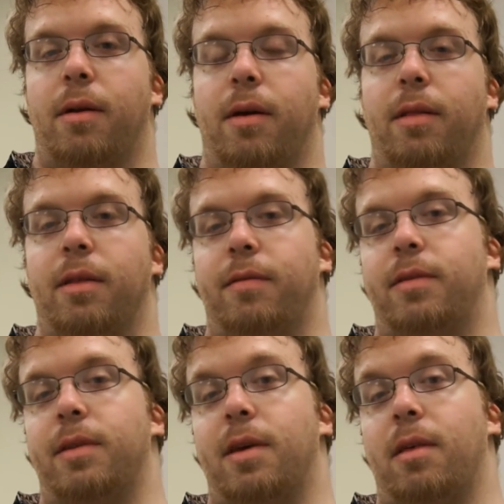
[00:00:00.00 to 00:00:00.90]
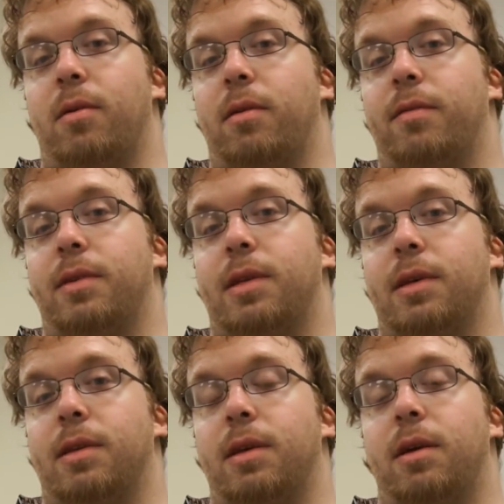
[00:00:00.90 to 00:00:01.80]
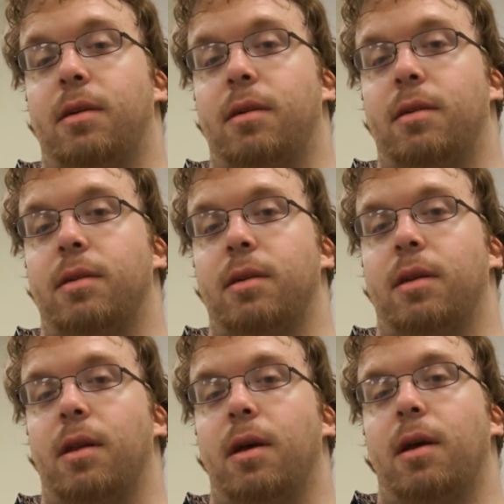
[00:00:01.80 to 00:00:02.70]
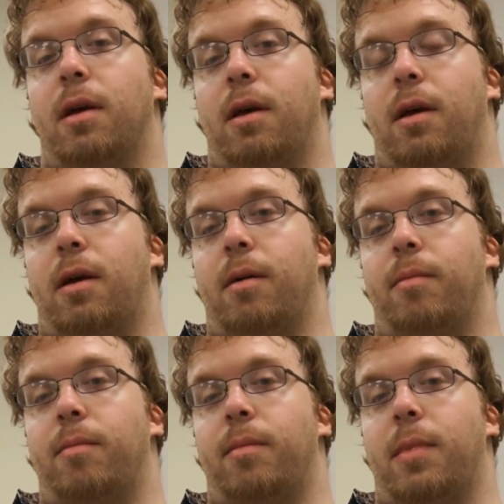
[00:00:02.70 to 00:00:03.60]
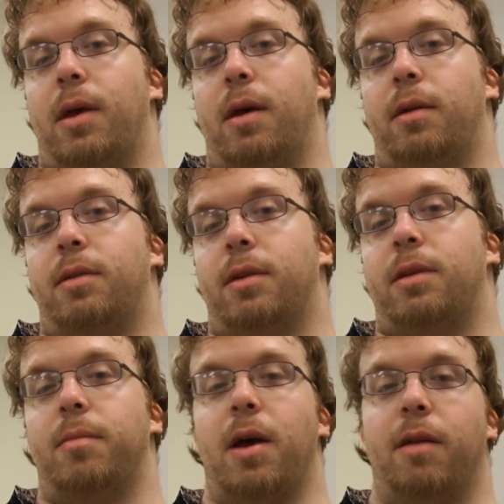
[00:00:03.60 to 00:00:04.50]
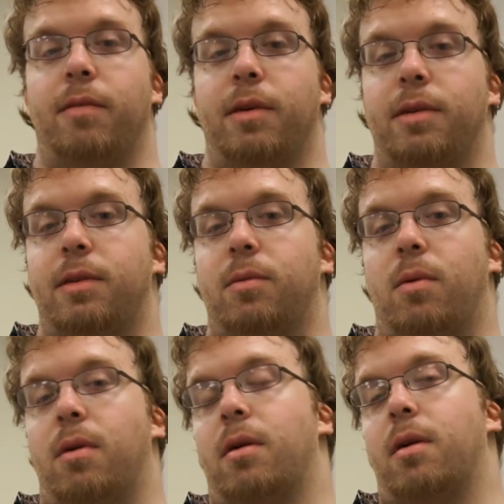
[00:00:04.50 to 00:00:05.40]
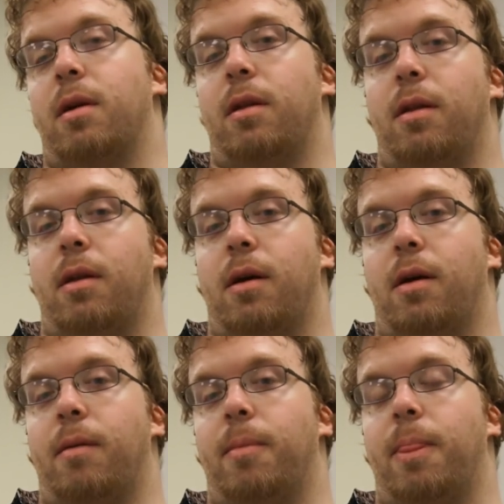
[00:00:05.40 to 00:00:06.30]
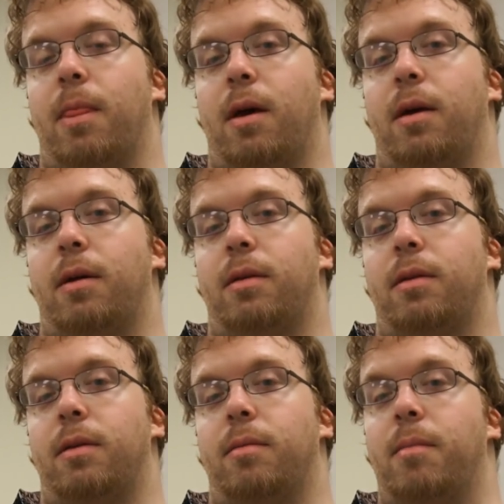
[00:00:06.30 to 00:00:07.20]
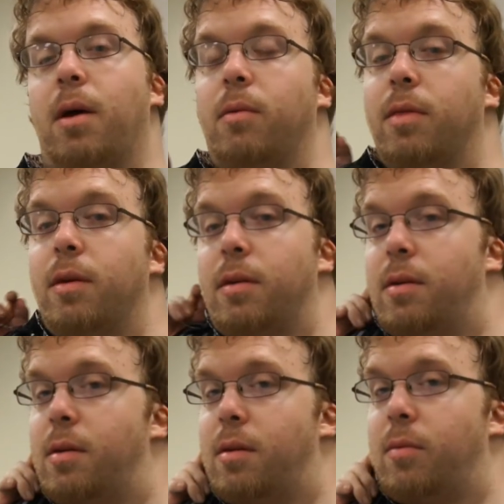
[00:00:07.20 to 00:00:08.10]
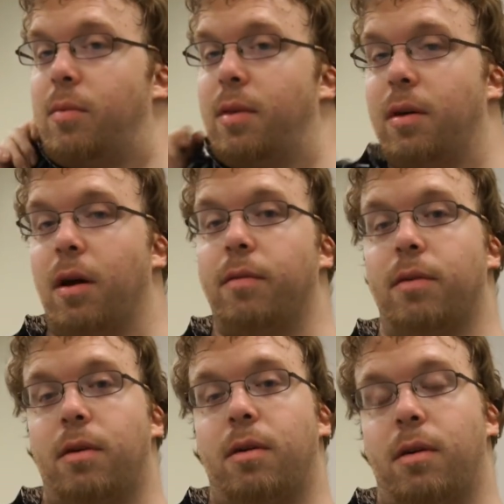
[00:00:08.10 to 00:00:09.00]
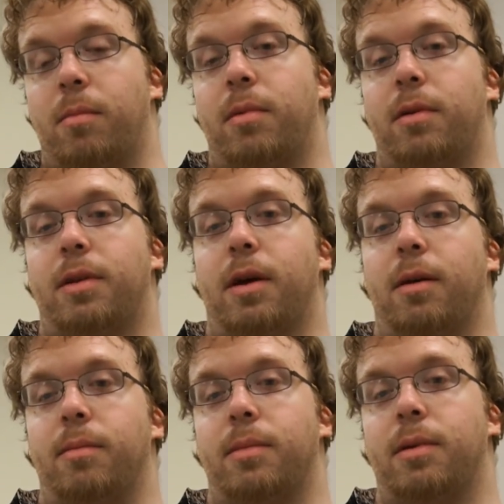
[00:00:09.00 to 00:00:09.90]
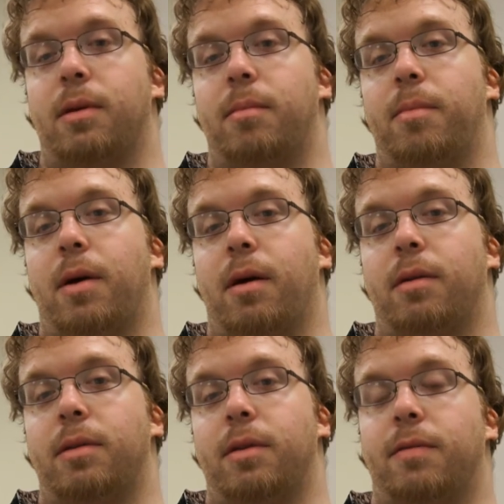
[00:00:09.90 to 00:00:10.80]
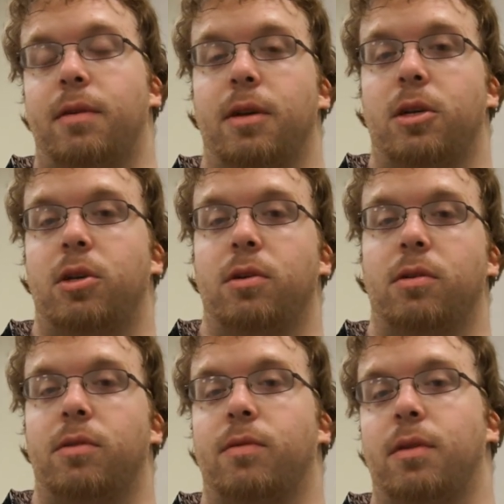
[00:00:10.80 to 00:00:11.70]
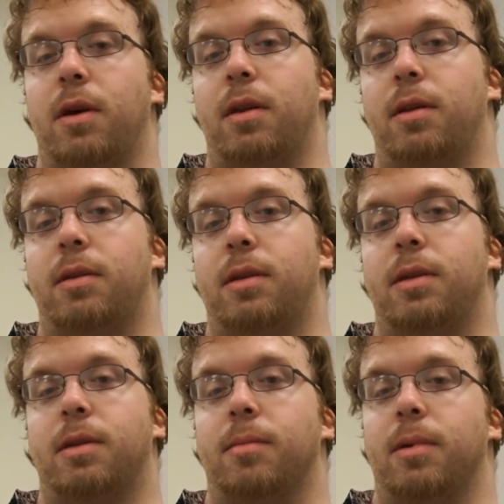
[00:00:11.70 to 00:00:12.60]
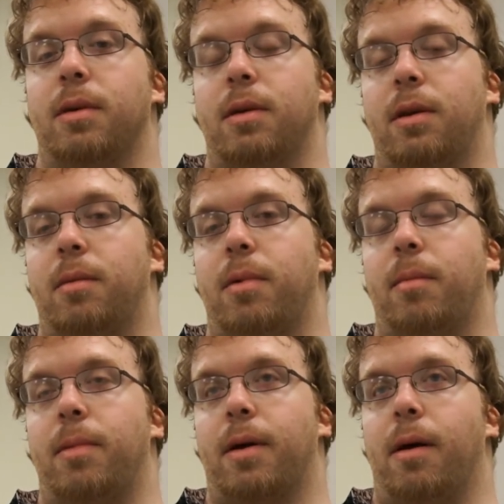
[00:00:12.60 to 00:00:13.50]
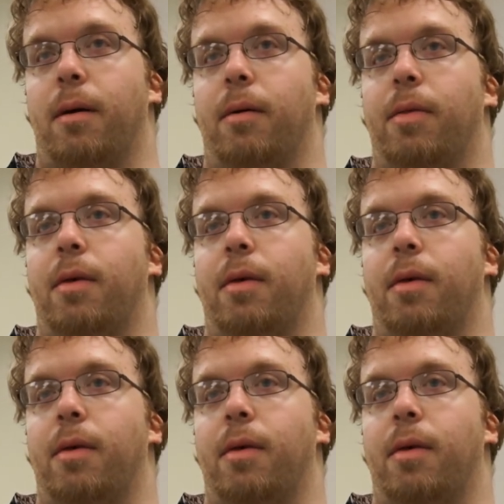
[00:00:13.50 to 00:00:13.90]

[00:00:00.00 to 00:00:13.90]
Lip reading: and I lived in Delaware for 6 years, and had done some advocacy work, and I had met with the governor a number of times about different issues related to disability and public health.